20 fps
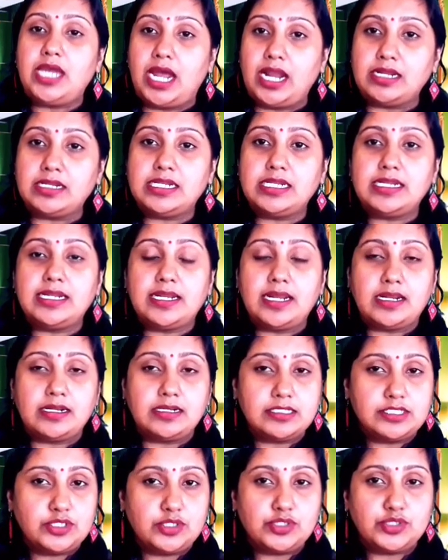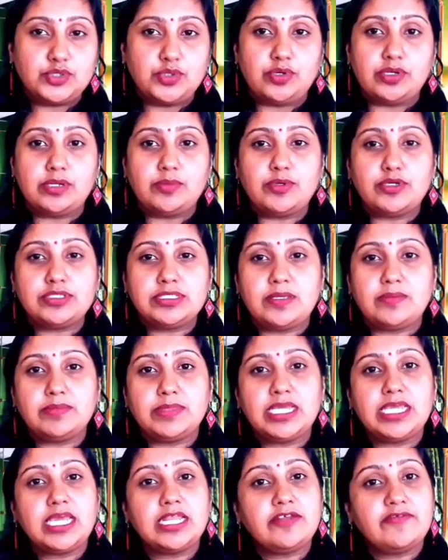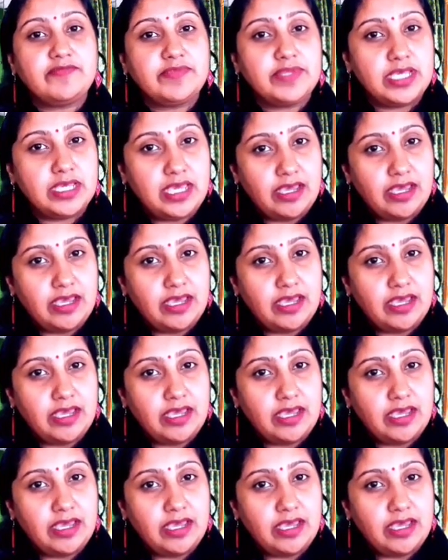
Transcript: Until and unless you're sure about something, and if they